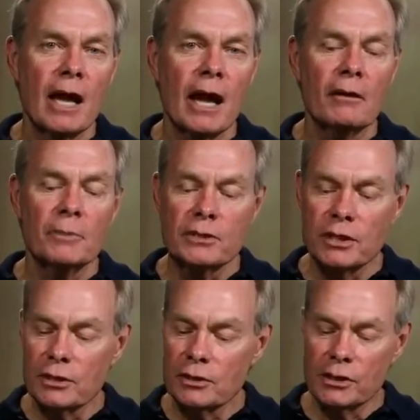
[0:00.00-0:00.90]
I'll be
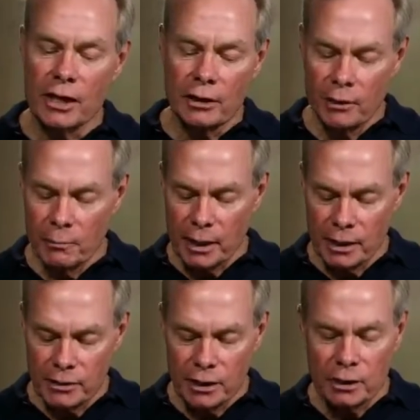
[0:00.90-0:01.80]
teaching. Carrie
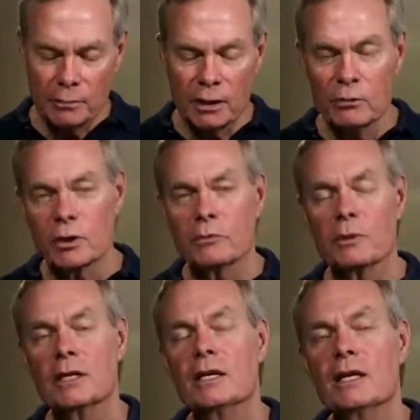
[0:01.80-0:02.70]
Pickett's going to be with
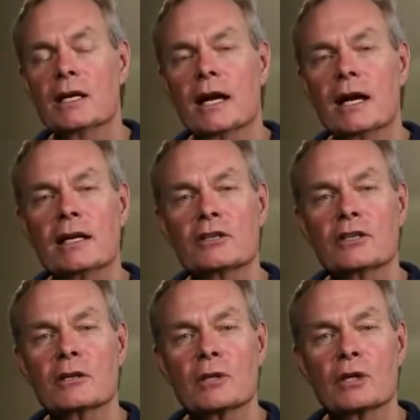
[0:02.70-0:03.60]
me, and it's
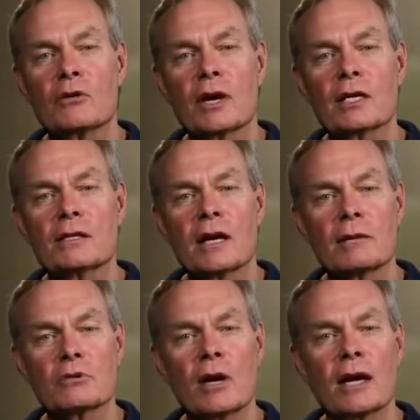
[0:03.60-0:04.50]
going to be a great
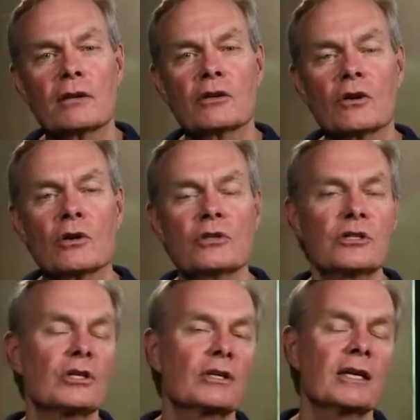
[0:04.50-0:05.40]
time. So I
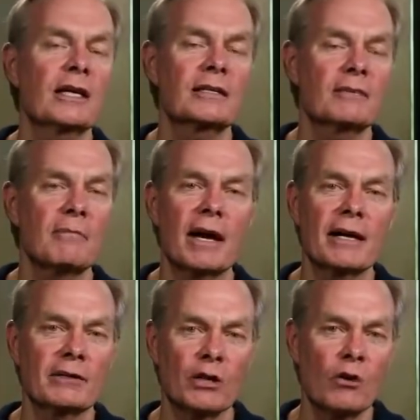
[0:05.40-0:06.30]
encourage you to let
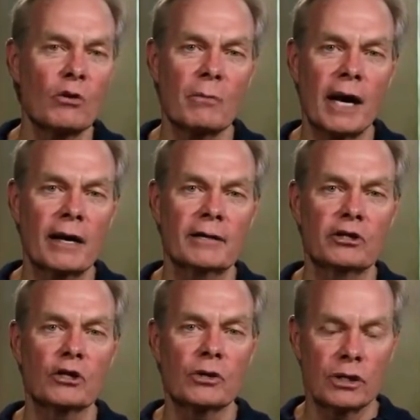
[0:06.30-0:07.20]
somebody know about it.
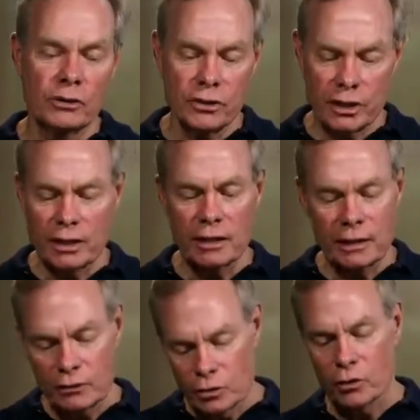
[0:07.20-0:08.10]
You can send
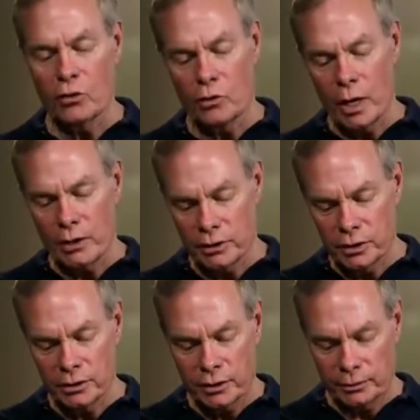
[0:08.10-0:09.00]
in your
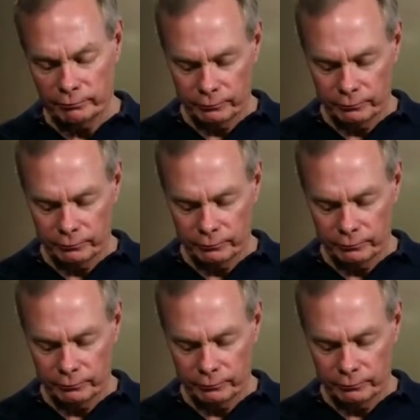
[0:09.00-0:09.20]
questions,